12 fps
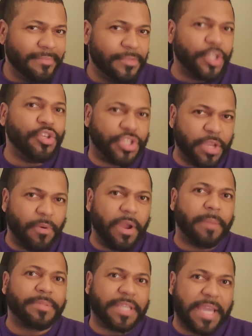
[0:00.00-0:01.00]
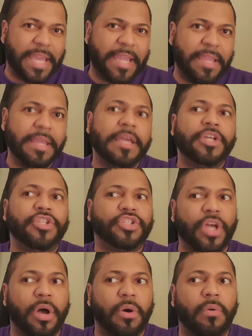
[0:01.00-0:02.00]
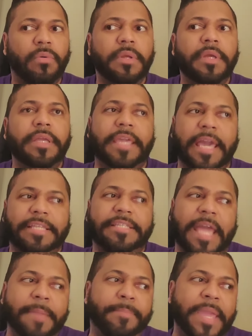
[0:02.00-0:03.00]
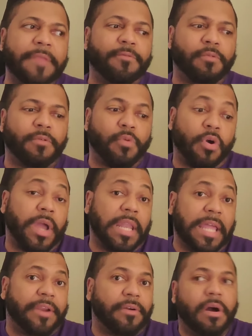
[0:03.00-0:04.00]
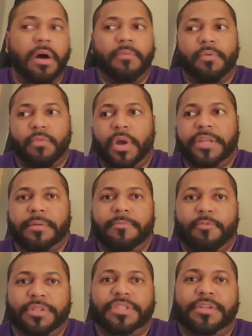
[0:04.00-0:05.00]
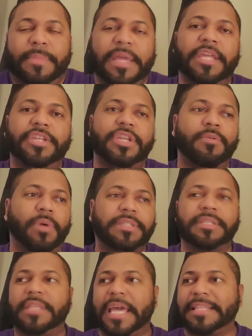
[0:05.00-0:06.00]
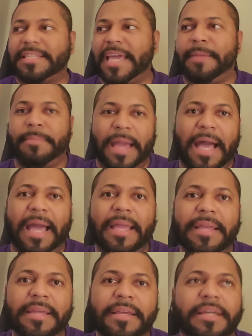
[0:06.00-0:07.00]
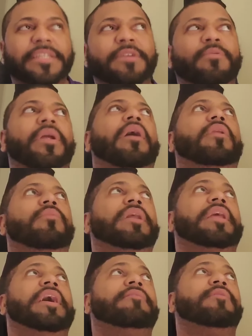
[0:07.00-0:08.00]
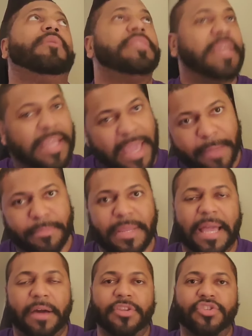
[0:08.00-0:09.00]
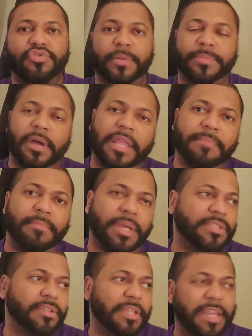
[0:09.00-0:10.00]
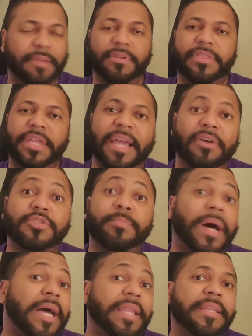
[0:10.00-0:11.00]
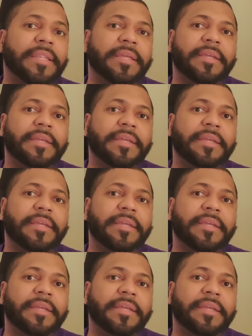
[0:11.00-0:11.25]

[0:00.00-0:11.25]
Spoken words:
Do you see what I'm saying? So, yes, they beat Roy later on when Roy was diminished. He wasn't that same guy because he went all the way to heavyweight, then came down and stripped all that muscle and everything else. But